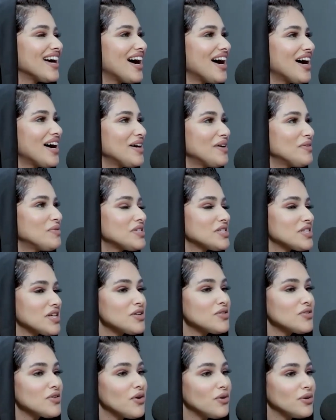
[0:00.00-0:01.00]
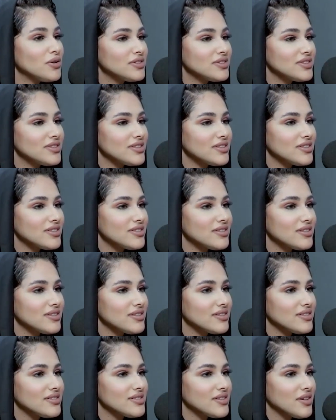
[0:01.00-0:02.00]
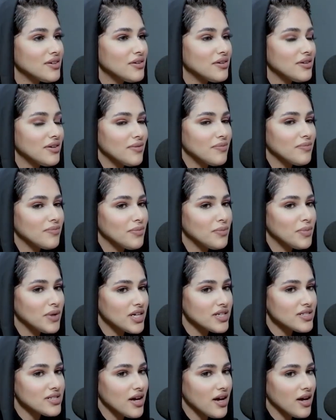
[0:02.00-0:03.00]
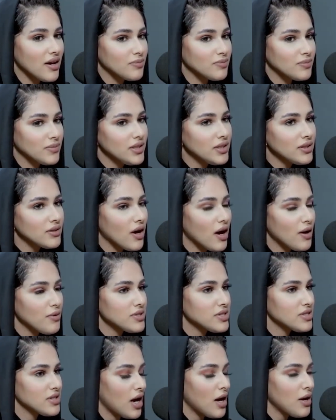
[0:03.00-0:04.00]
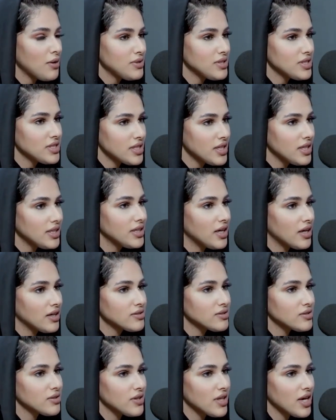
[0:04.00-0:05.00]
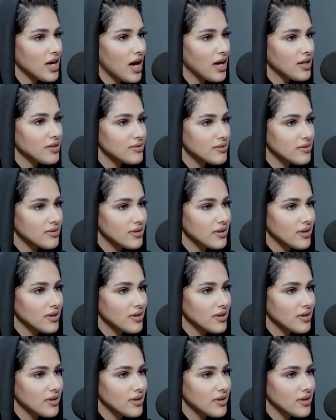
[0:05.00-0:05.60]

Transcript: I was enrolled. So because I was still young, so they had